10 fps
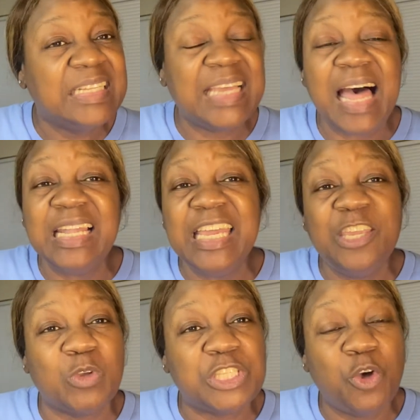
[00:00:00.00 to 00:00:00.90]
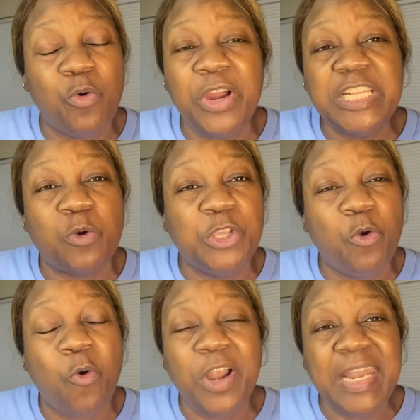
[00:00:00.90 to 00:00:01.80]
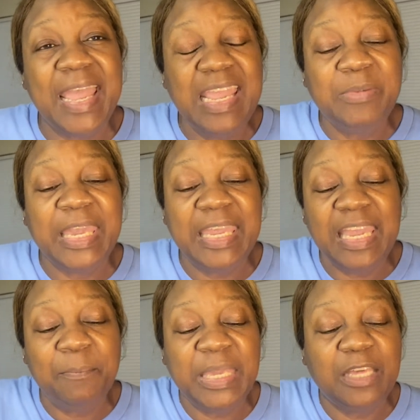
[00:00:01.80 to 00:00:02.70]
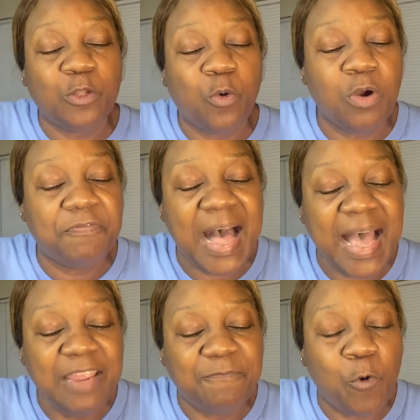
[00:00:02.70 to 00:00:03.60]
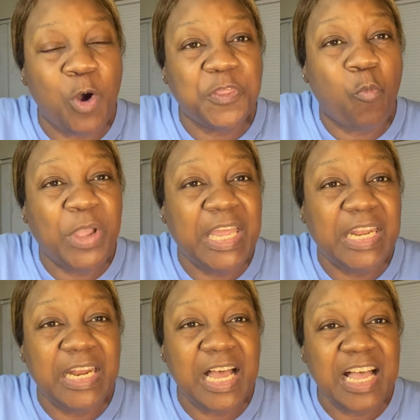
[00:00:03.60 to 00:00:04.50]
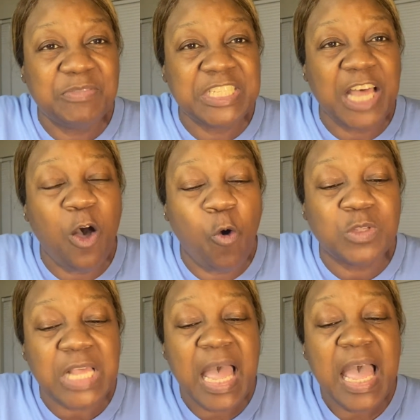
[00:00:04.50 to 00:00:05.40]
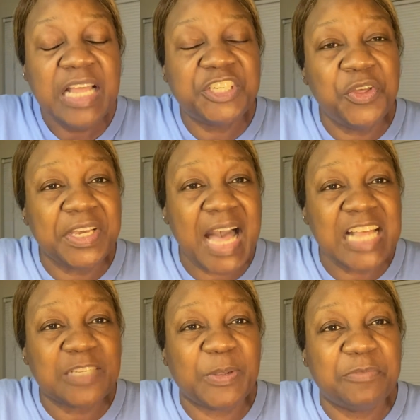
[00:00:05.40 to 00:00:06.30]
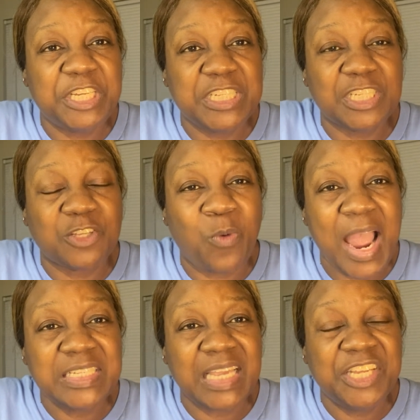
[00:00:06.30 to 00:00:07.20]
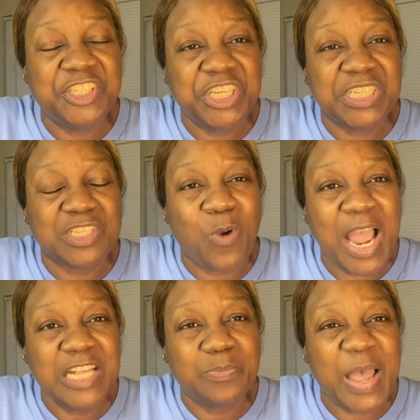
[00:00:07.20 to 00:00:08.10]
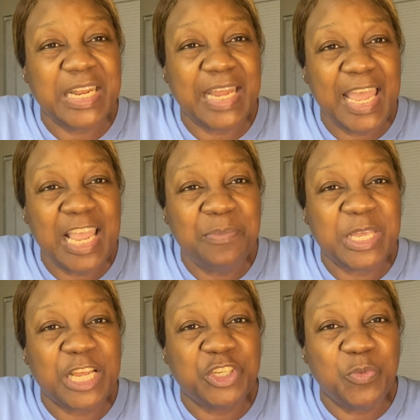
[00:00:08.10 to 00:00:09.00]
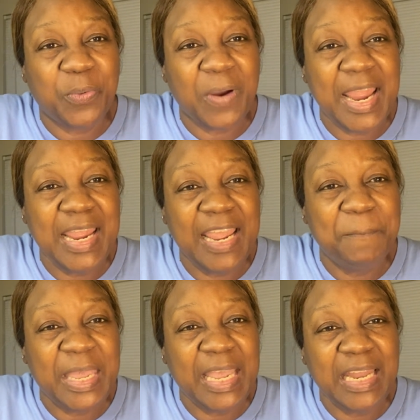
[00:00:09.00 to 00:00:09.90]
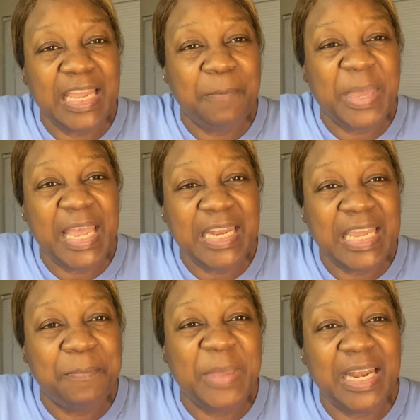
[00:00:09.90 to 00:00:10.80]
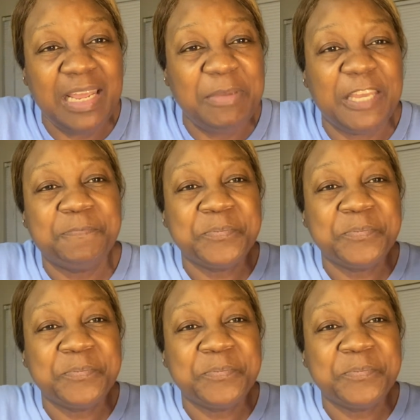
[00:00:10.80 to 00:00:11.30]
telling your story so your name can be glorified for the winning of souls. To the gospel of Jesus Christ, in Jesus Christ's mighty name, that I do pray, amen, amen, amen, and amen.